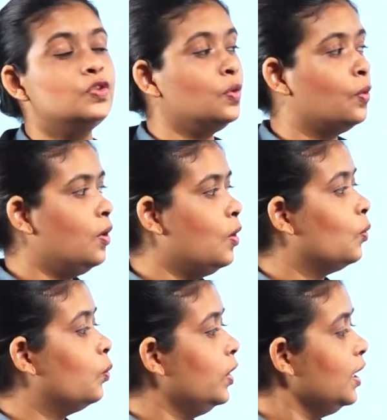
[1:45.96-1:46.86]
So,
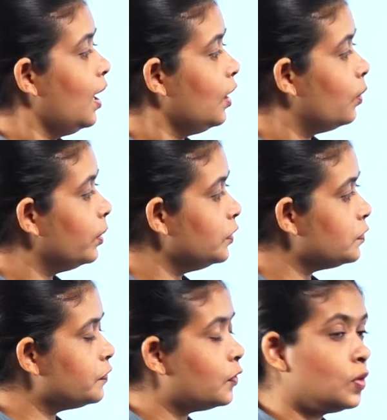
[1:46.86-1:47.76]
we are going
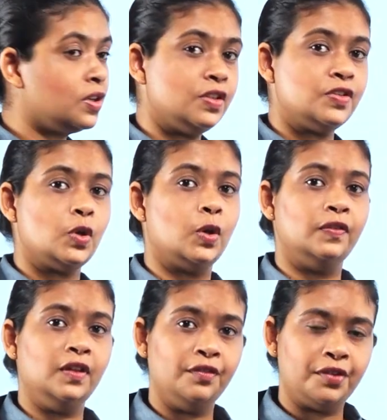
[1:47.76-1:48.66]
to focus on
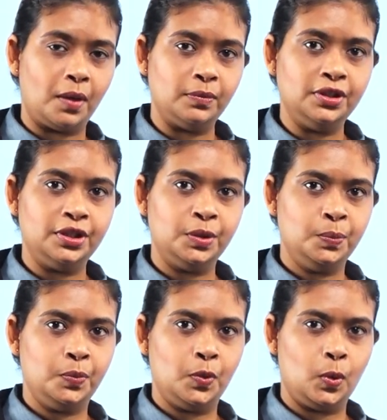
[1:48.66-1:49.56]
the grammar
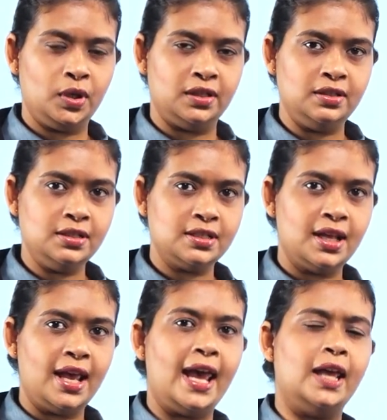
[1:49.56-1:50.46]
component
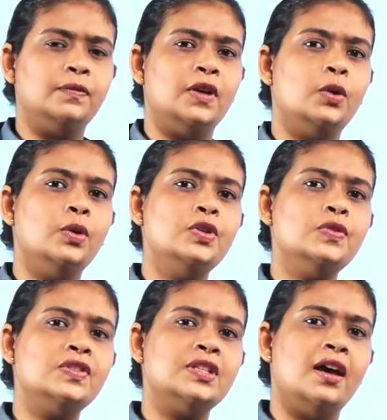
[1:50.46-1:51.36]
and we are going
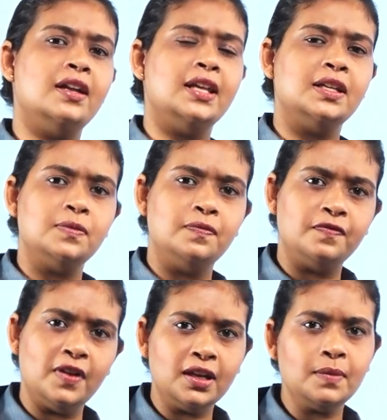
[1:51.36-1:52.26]
to start at a
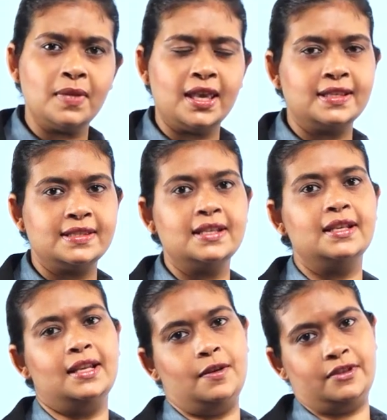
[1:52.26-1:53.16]
very basic
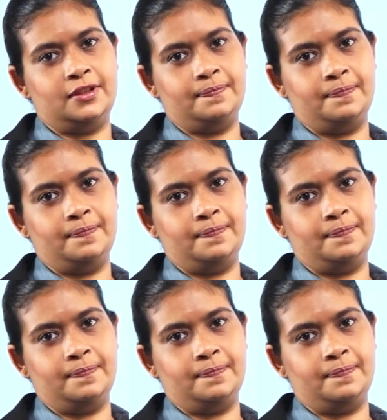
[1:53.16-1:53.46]
level.